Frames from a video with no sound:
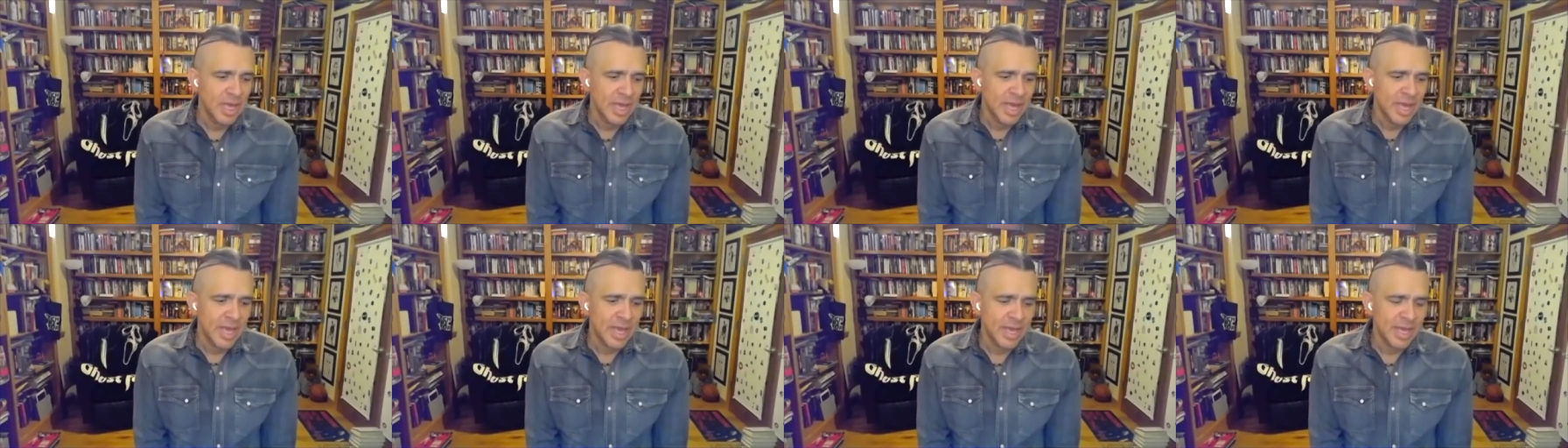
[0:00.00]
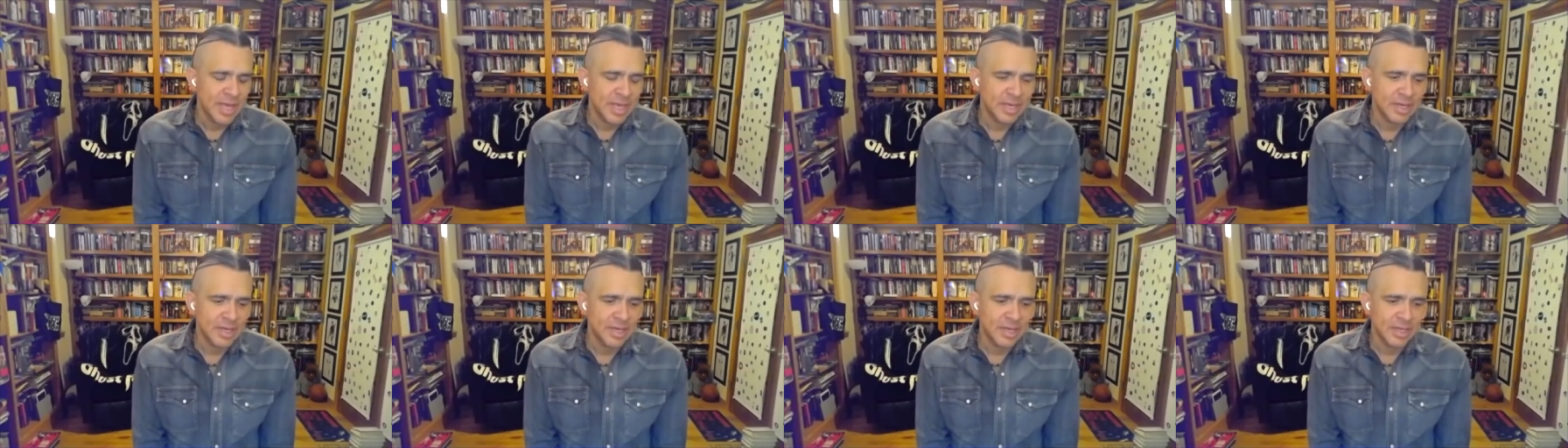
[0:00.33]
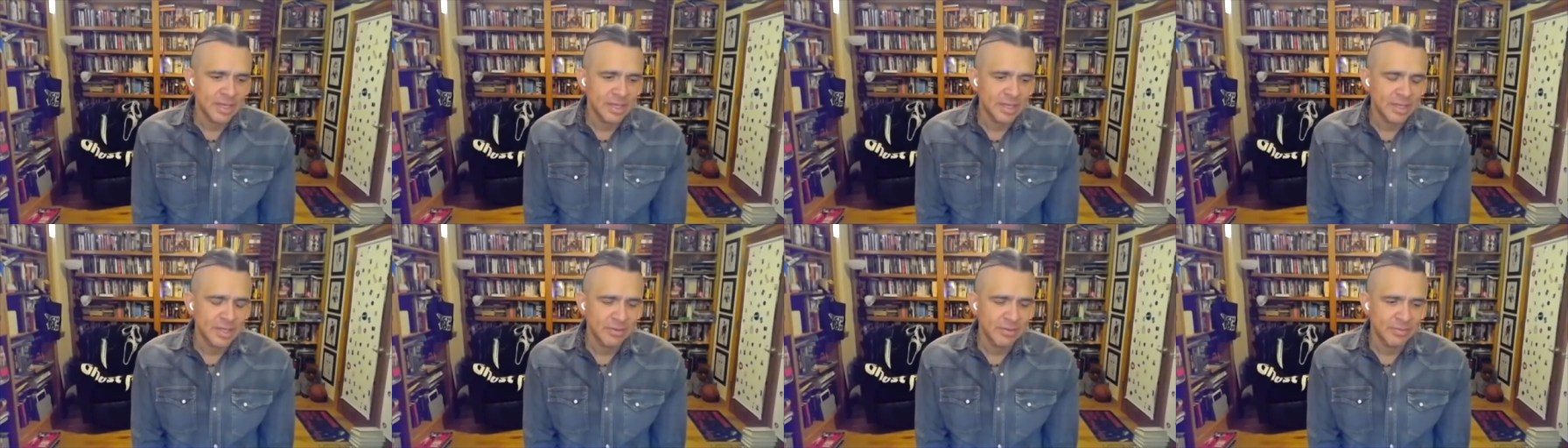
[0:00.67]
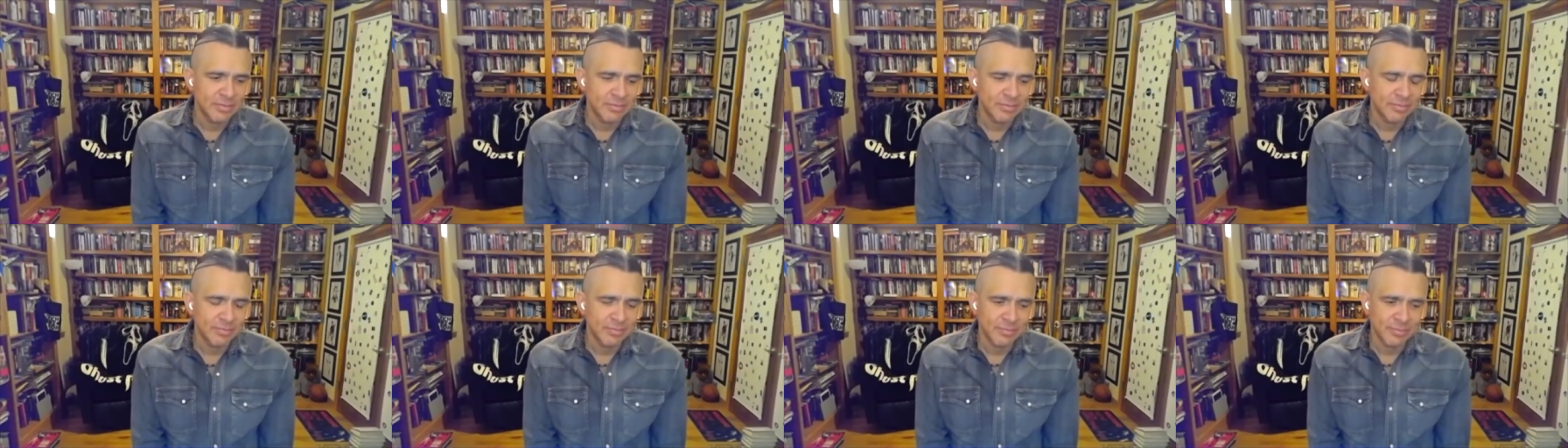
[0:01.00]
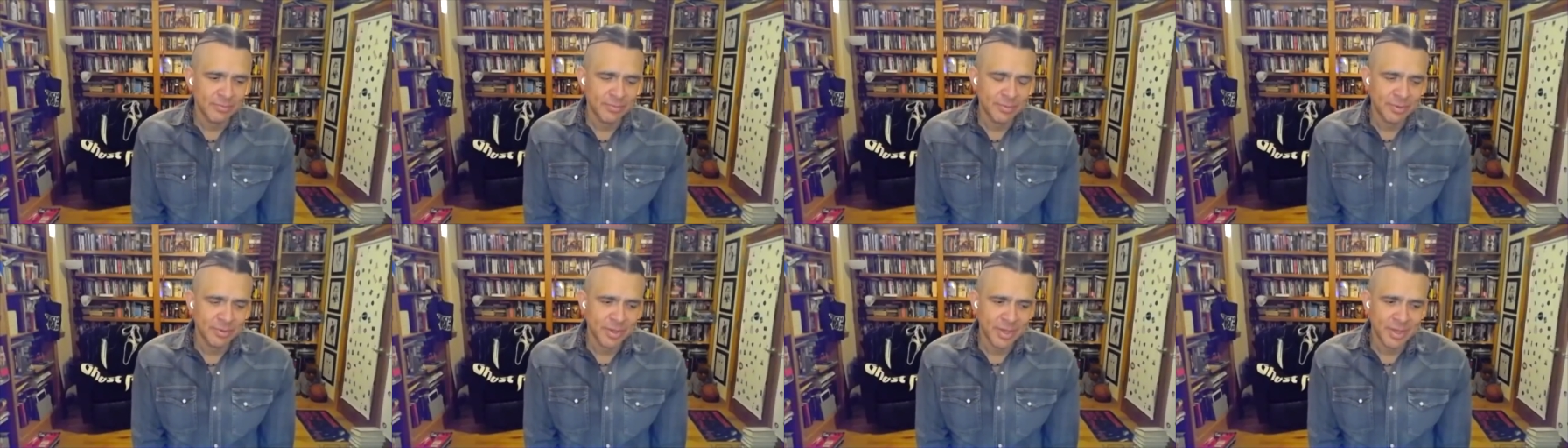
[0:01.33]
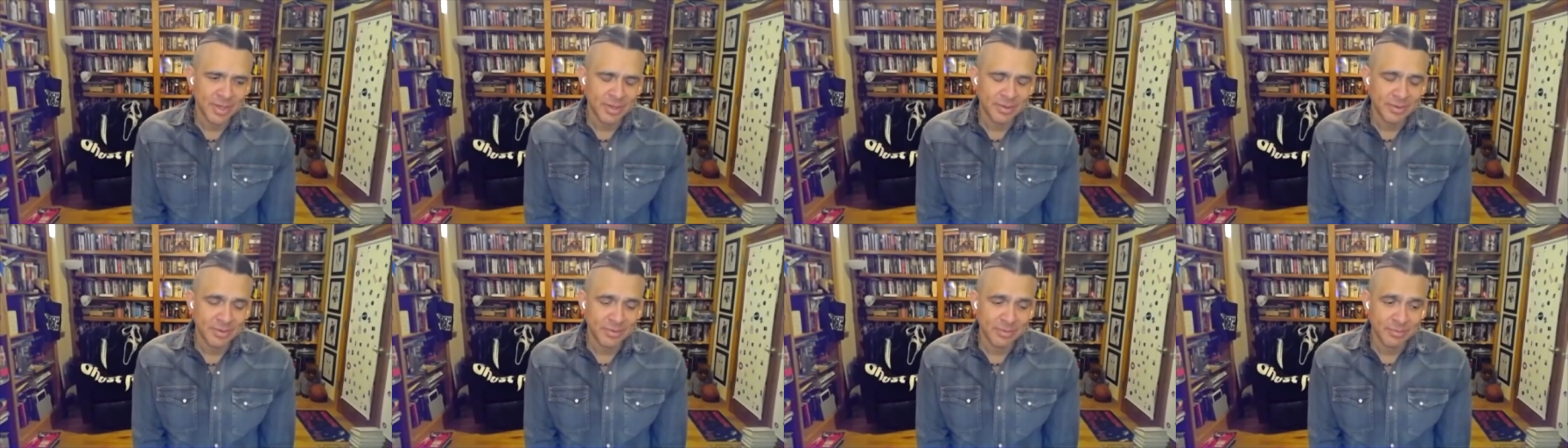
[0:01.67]
And for
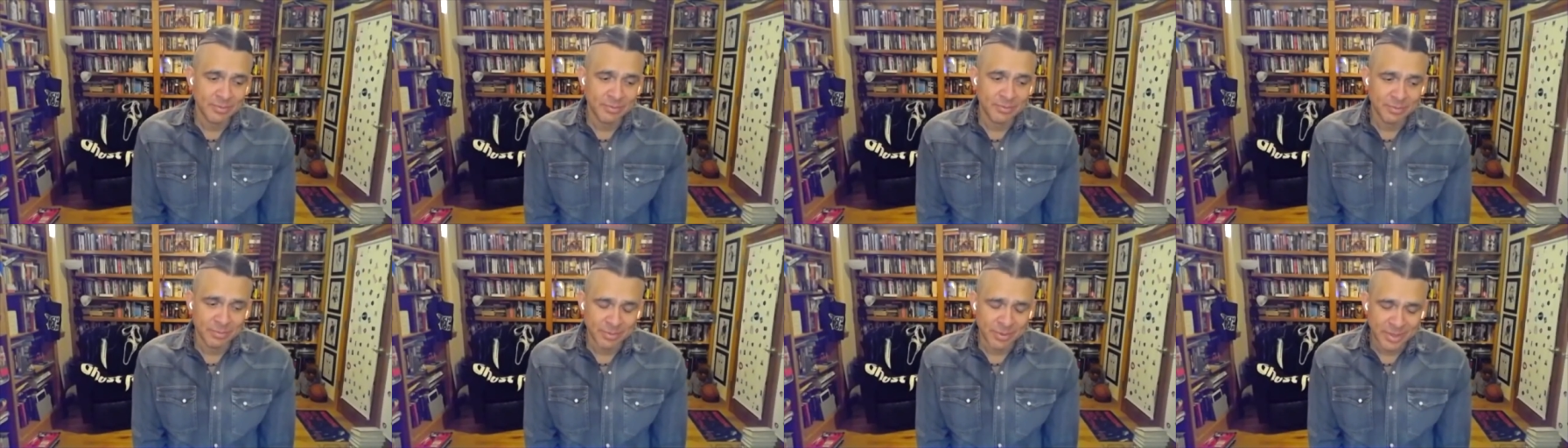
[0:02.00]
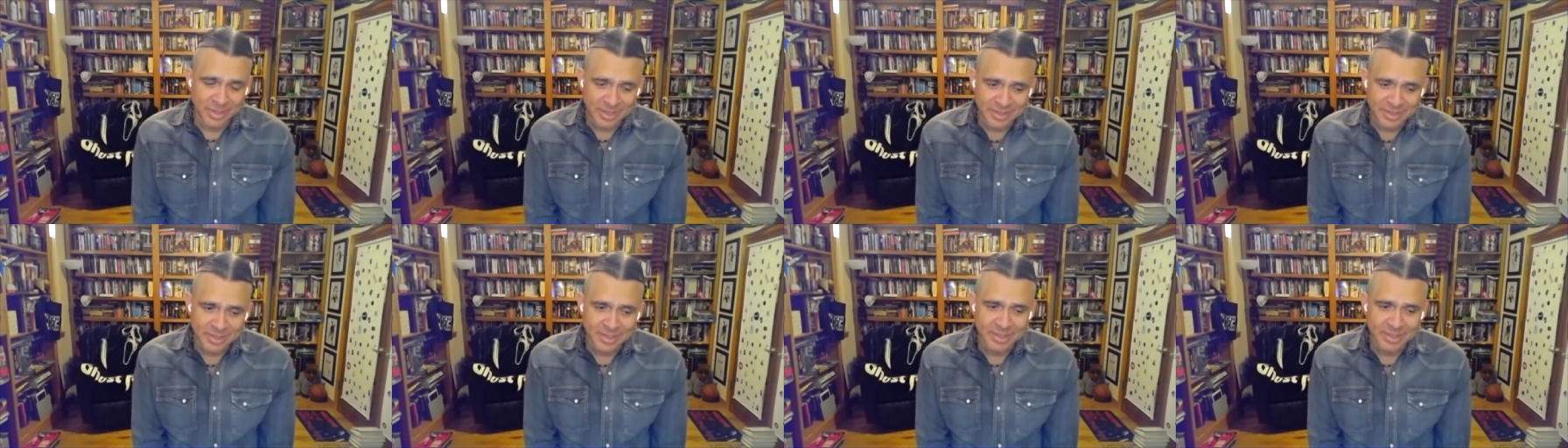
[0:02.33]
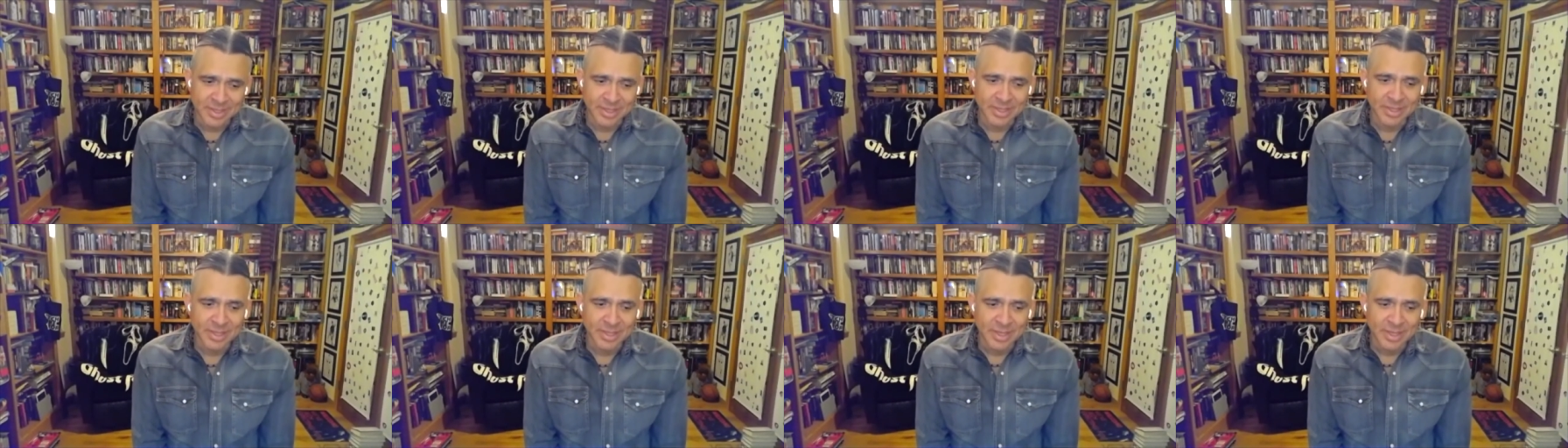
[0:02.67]
that reason,